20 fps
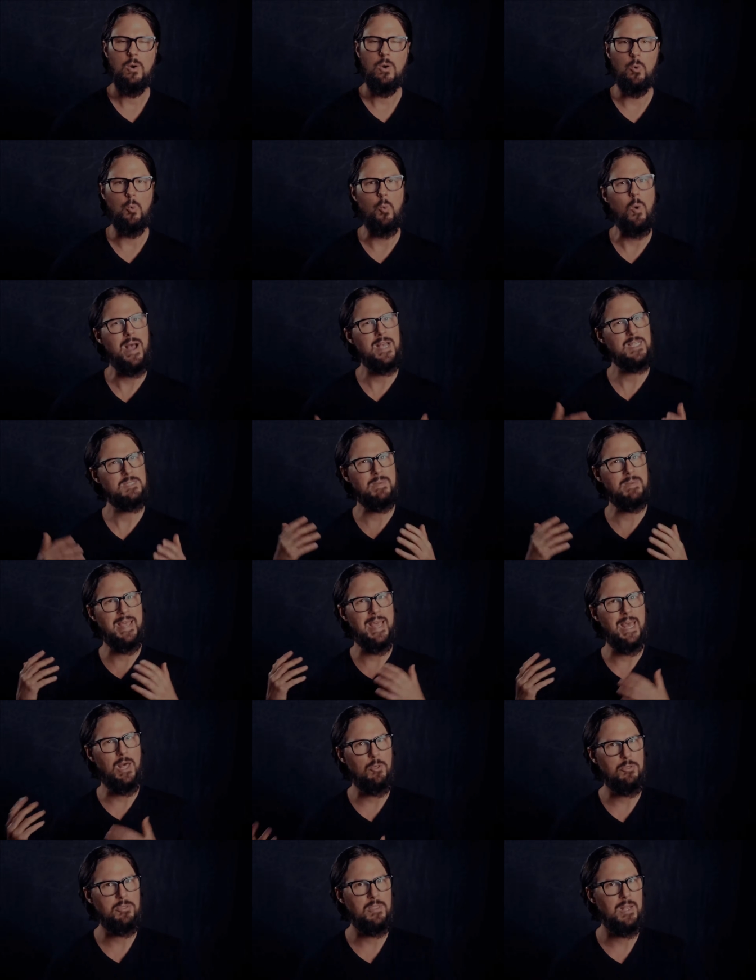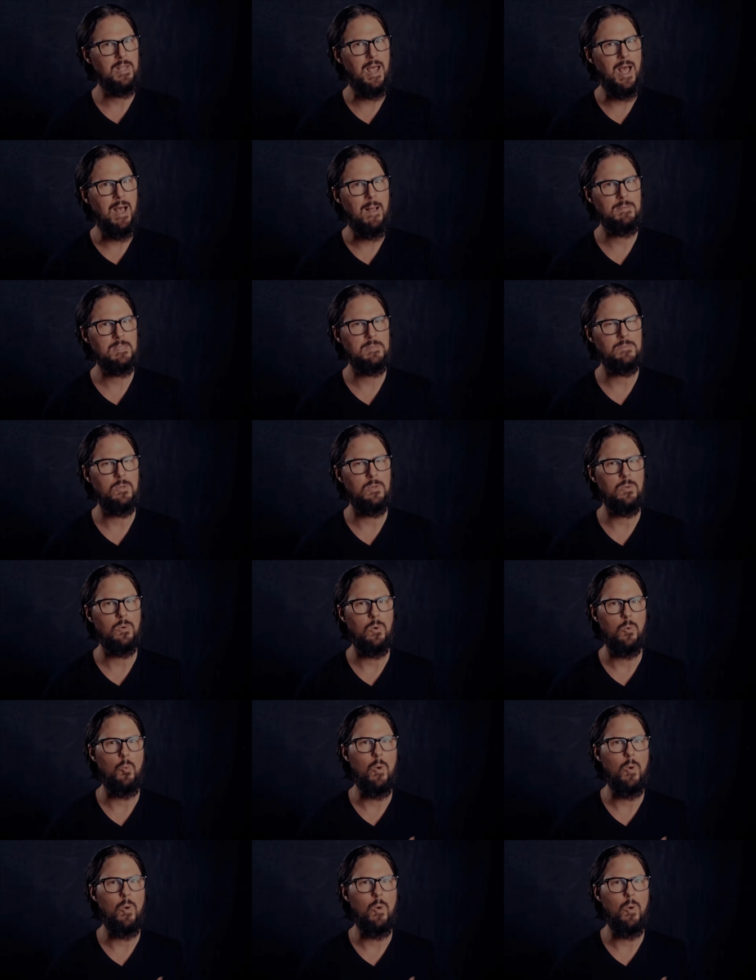Or why is my health not optimal?